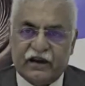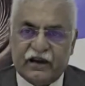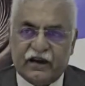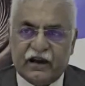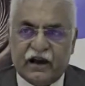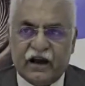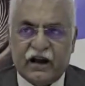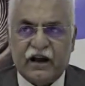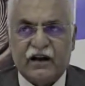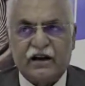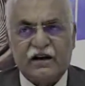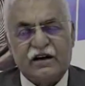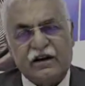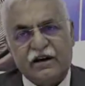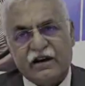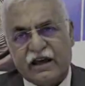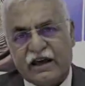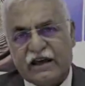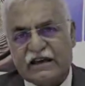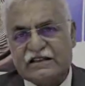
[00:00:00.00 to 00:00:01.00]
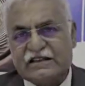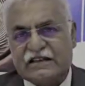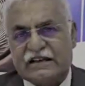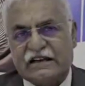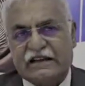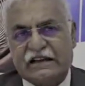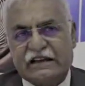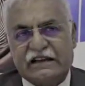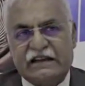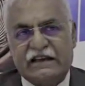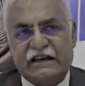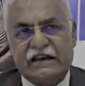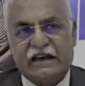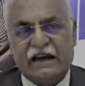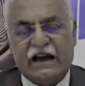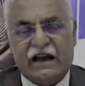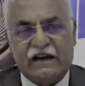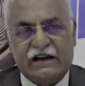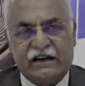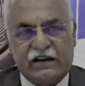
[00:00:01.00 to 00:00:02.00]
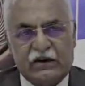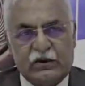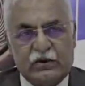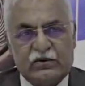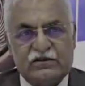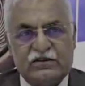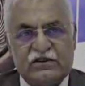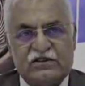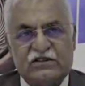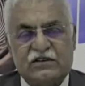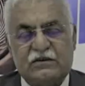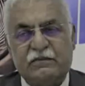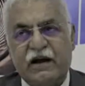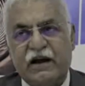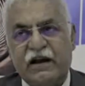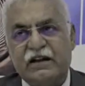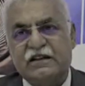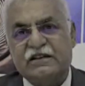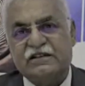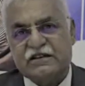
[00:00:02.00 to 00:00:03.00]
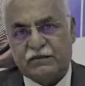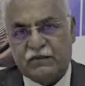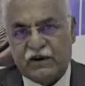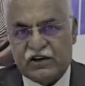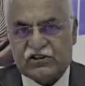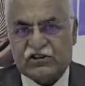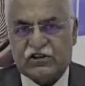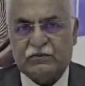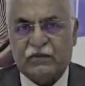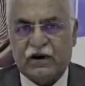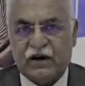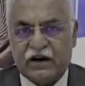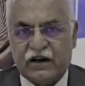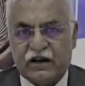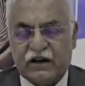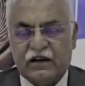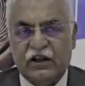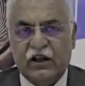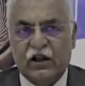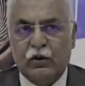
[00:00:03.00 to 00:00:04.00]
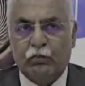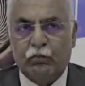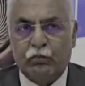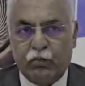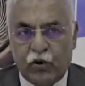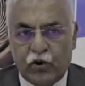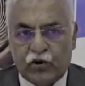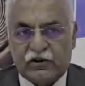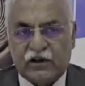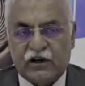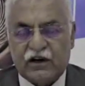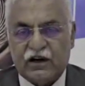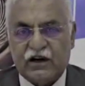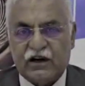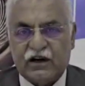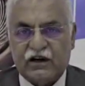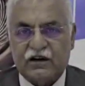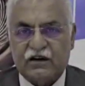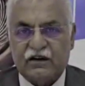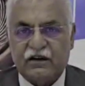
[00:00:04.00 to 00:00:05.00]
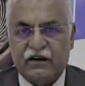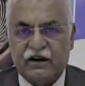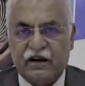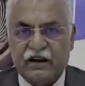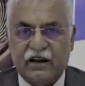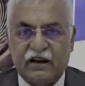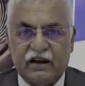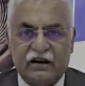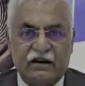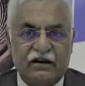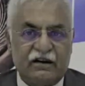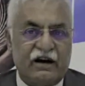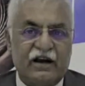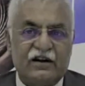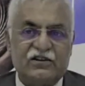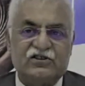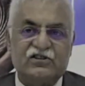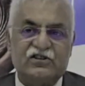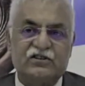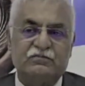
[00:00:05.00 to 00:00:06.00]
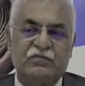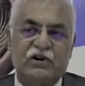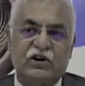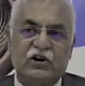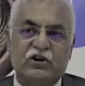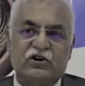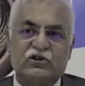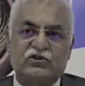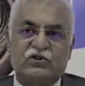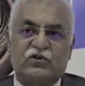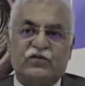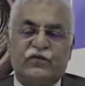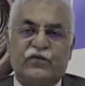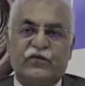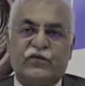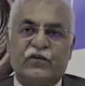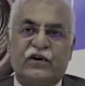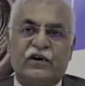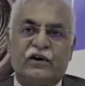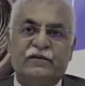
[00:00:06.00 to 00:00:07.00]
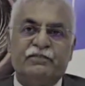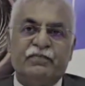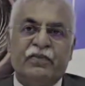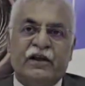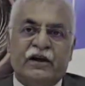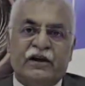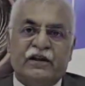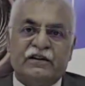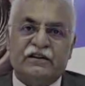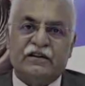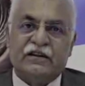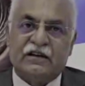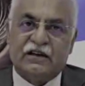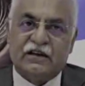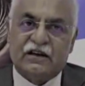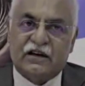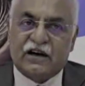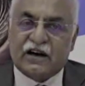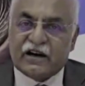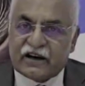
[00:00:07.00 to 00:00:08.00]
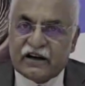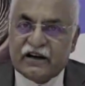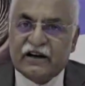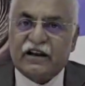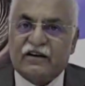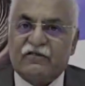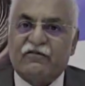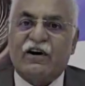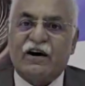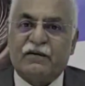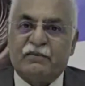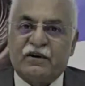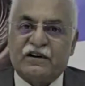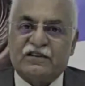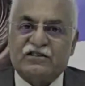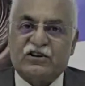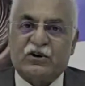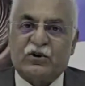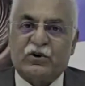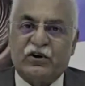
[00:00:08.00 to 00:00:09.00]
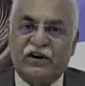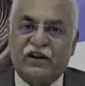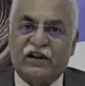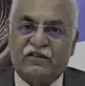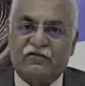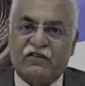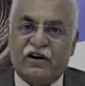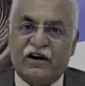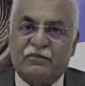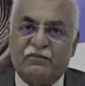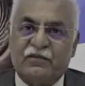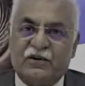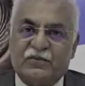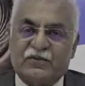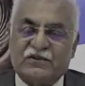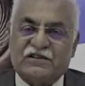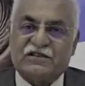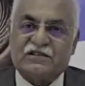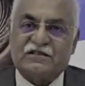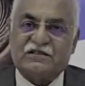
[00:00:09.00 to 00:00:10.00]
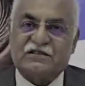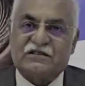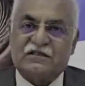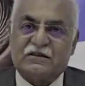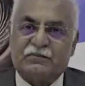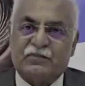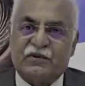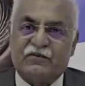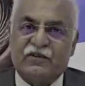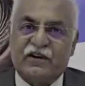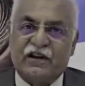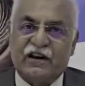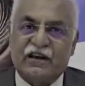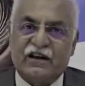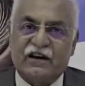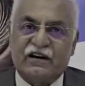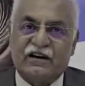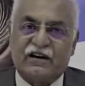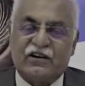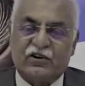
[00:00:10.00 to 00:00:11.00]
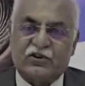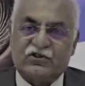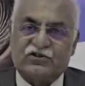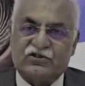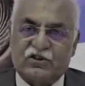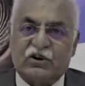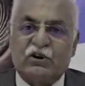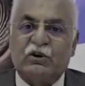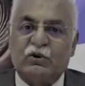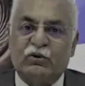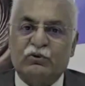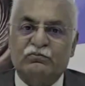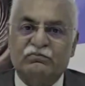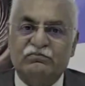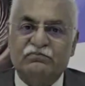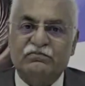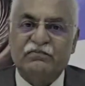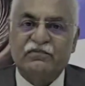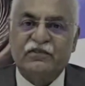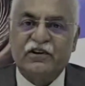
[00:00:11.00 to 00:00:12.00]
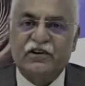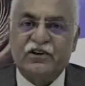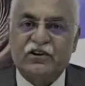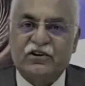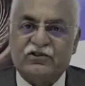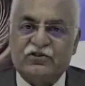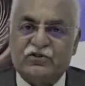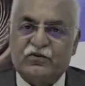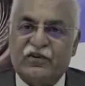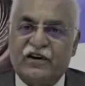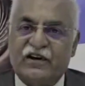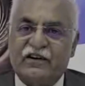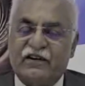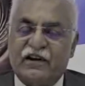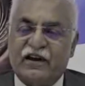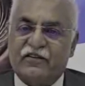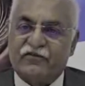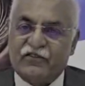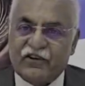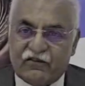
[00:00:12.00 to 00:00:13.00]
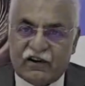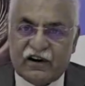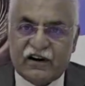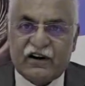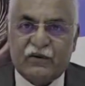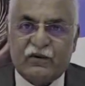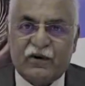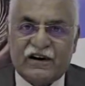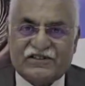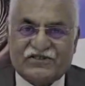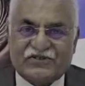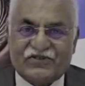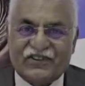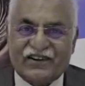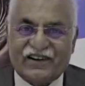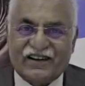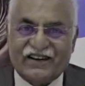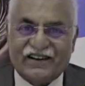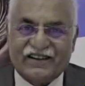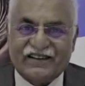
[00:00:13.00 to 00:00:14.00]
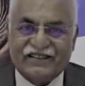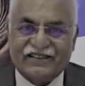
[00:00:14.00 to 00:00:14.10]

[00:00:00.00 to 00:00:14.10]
And like I said, the anti-drone system and the simulation market both are gaining traction because of the current environment, security environment, which is prevailing across the globe. So where everyone requires training.